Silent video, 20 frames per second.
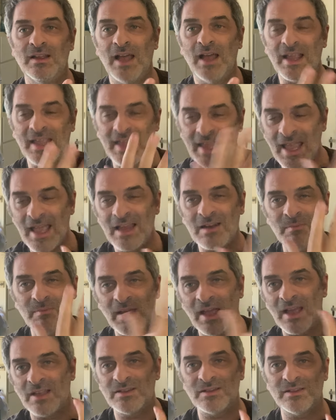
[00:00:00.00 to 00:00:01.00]
I can't
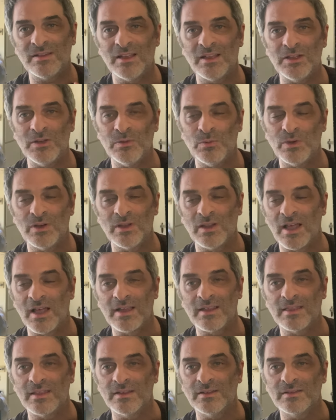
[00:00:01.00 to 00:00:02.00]
imagine that you wouldn't
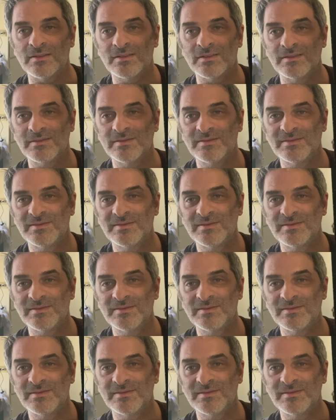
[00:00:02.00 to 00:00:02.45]
like this.